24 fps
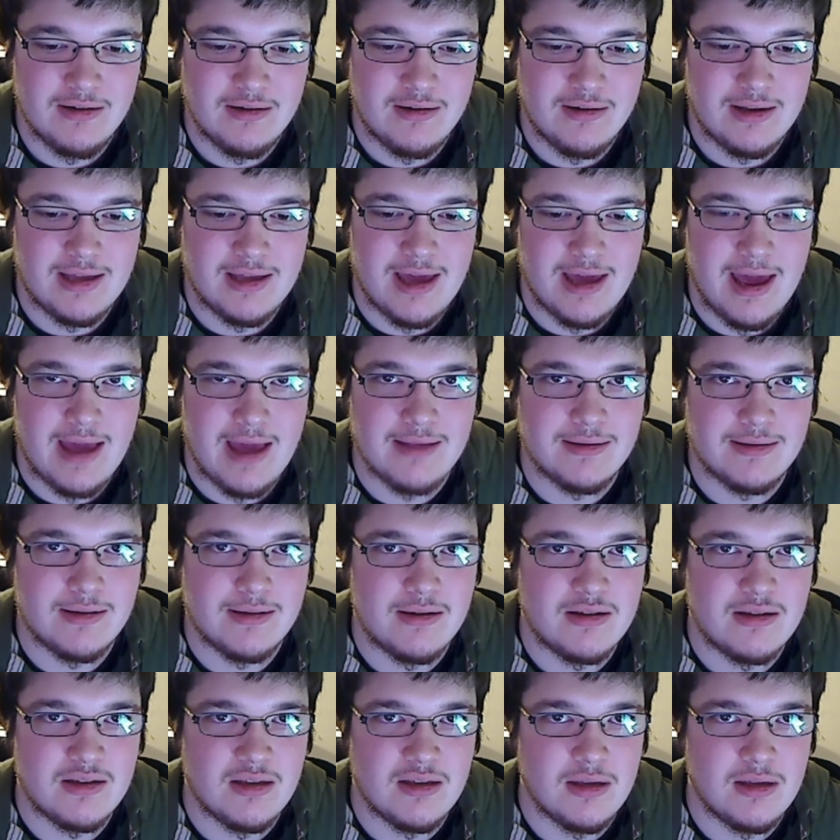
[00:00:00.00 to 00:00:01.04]
Like, Hanson
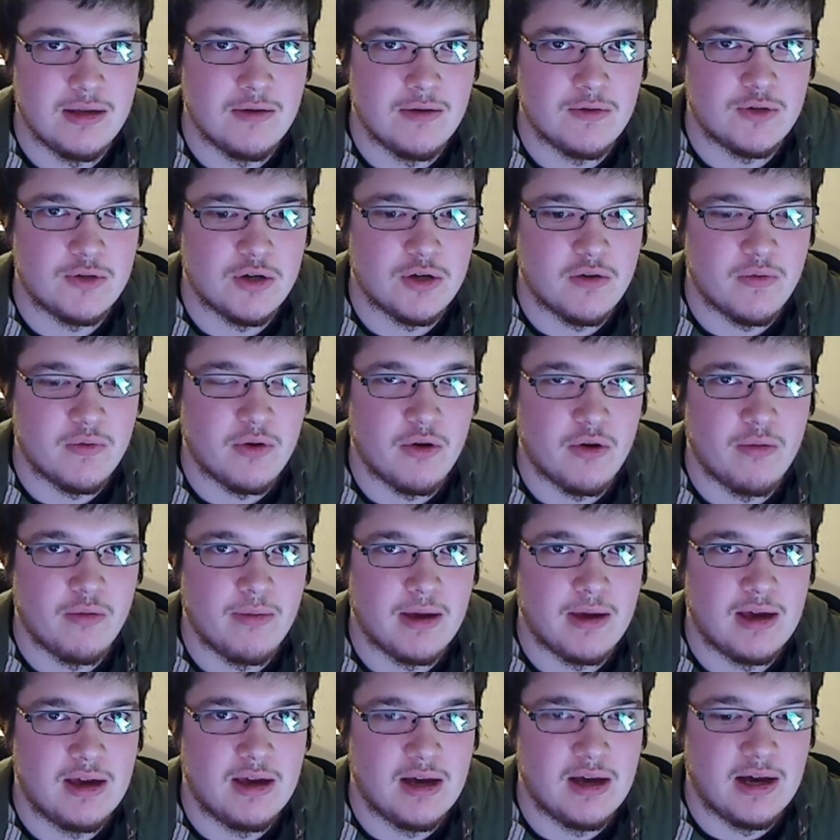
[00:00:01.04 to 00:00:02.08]
is huge over... Oh
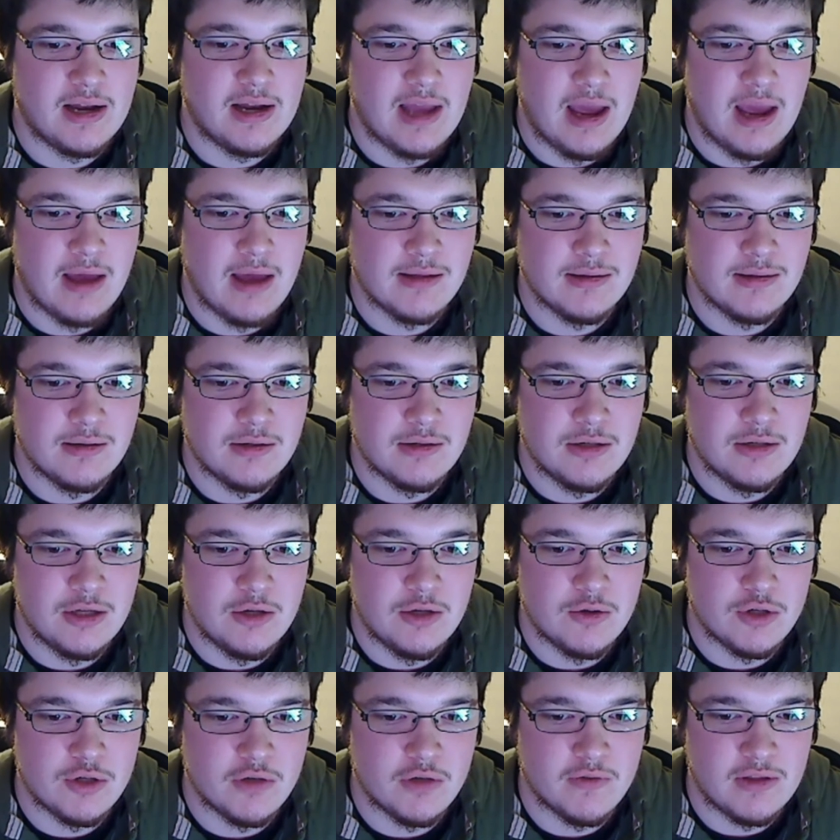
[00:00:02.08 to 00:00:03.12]
my god, Hanson is
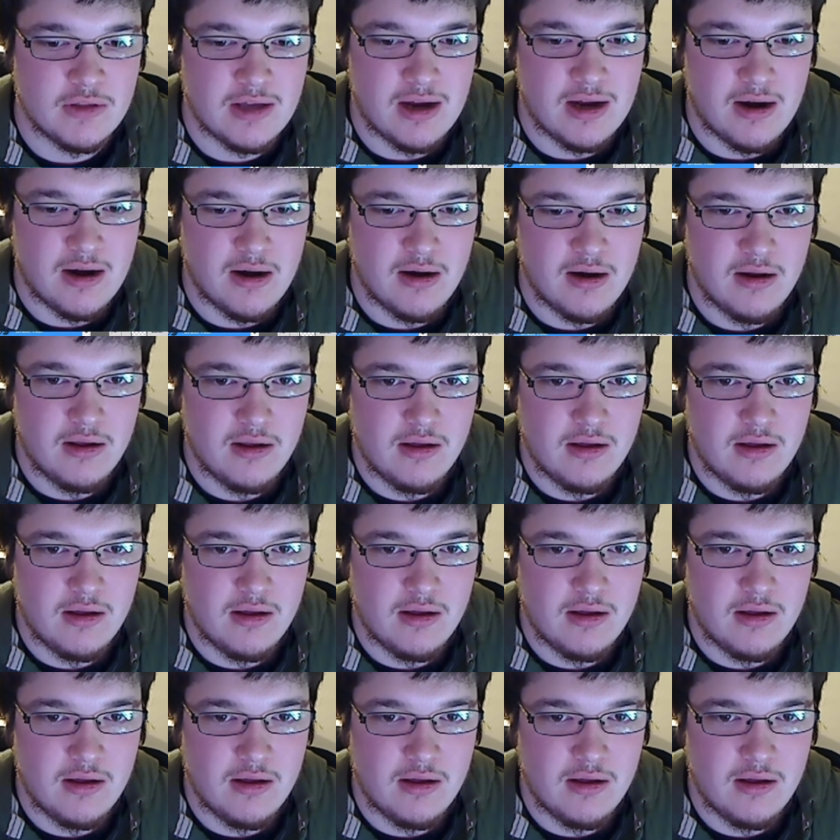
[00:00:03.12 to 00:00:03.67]
huge over there.